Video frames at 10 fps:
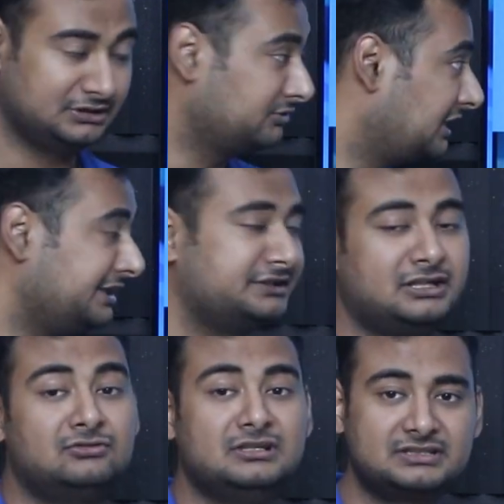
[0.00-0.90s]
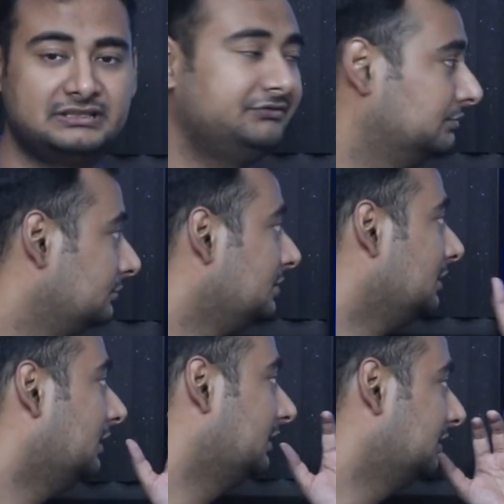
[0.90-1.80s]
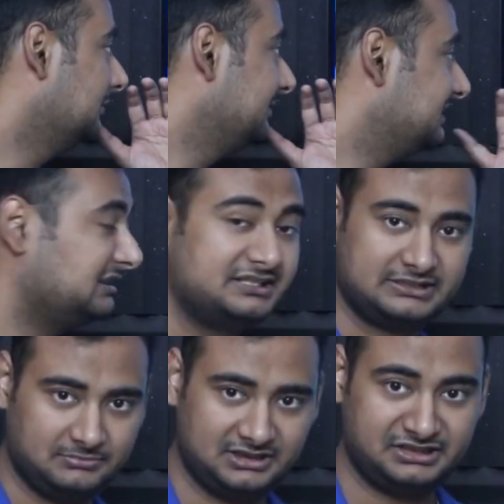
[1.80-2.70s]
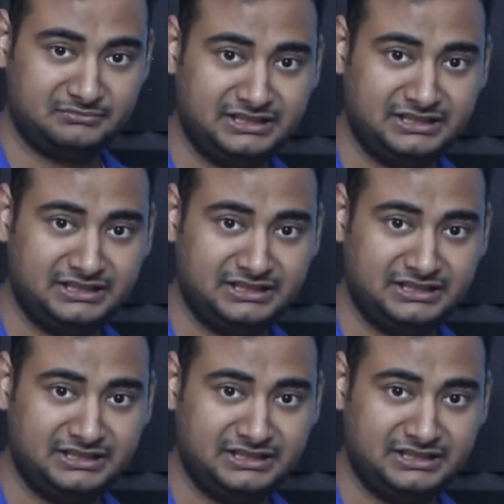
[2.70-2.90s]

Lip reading: Now tying it down does give you basically stability,